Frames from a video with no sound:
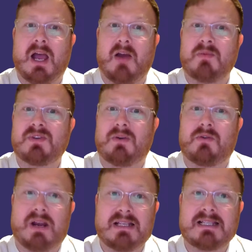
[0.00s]
So
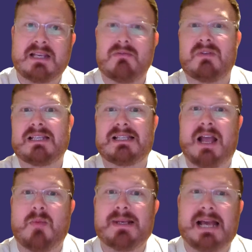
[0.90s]
great to see that this is now
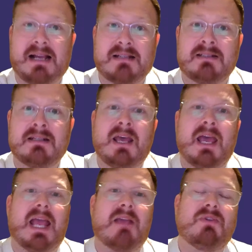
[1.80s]
being added.
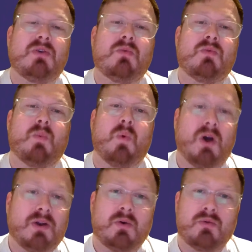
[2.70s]
If you
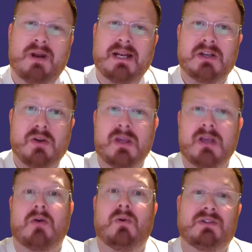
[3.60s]
weren't already looking at
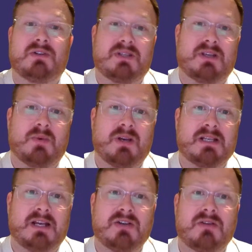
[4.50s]
auto
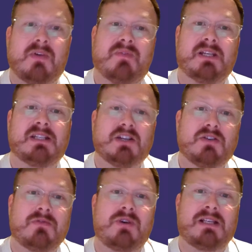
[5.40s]
summarization, then the addition of
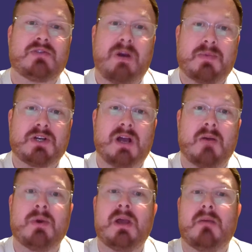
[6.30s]
Transcription Hub
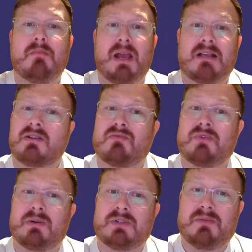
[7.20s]
makes a
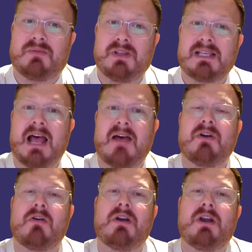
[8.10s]
real difference, and there
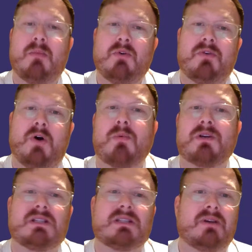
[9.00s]
are a number of
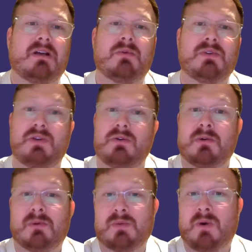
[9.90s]
options available to you
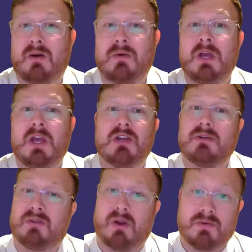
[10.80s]
as well. You
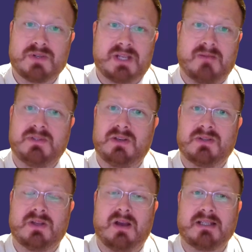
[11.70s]
don't just have to use
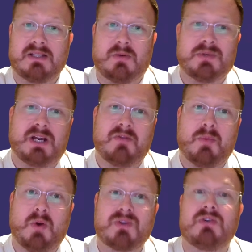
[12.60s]
Nice's option out of the
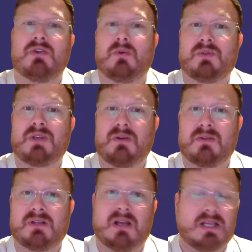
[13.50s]
box, you can also
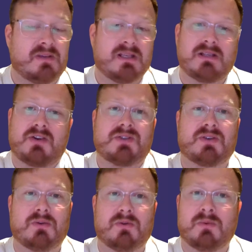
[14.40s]
utilize things such as
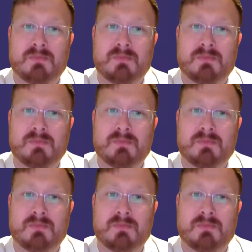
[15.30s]
Google.